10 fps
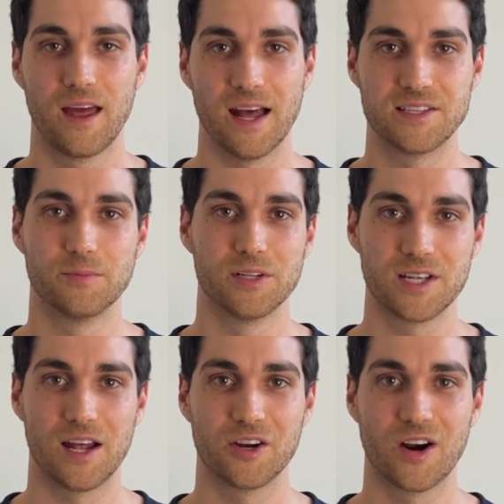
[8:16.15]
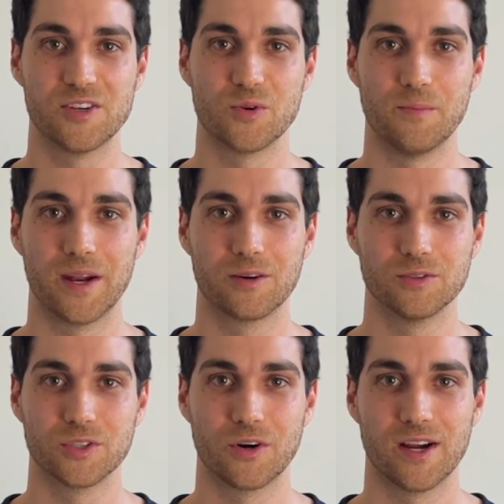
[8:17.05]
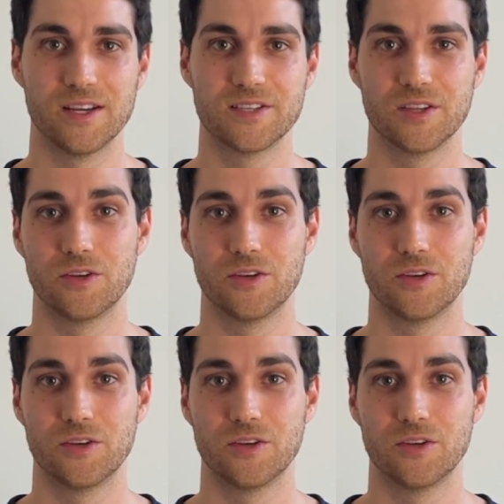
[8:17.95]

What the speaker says: And similar to undergraduate medical degrees,